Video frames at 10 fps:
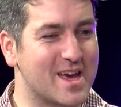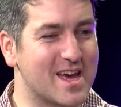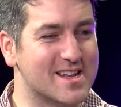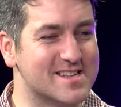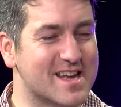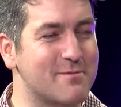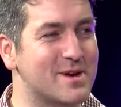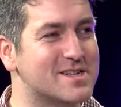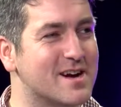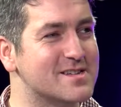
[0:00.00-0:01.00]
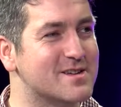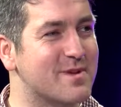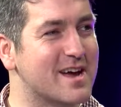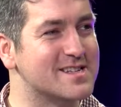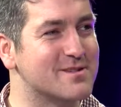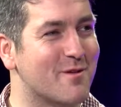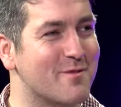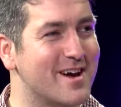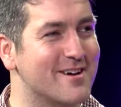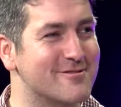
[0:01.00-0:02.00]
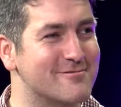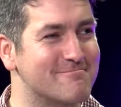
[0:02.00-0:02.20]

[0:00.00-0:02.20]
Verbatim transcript: it just gave me a chance to play some of my old